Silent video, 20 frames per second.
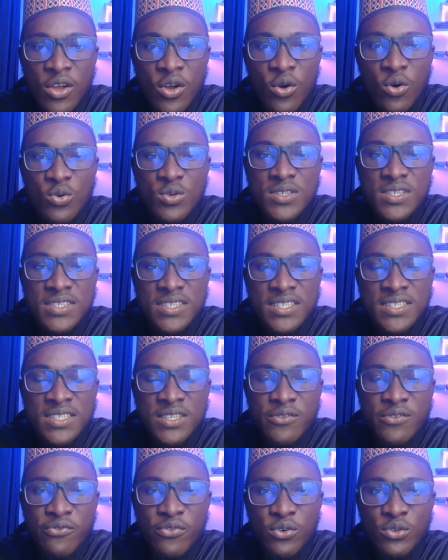once it is
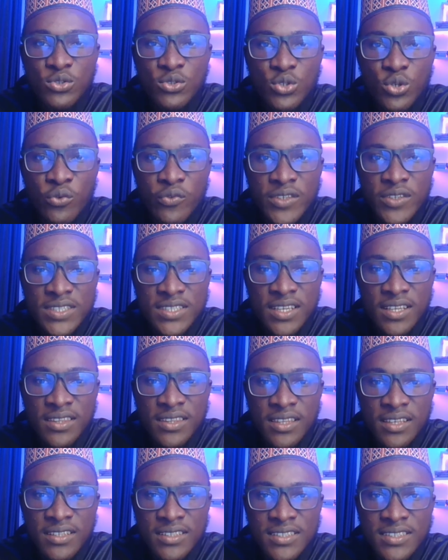in front of a
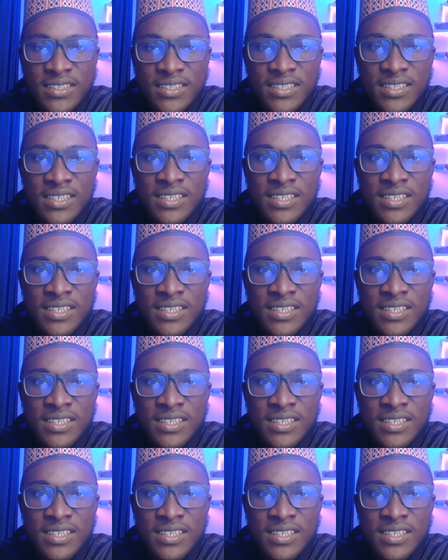sentence,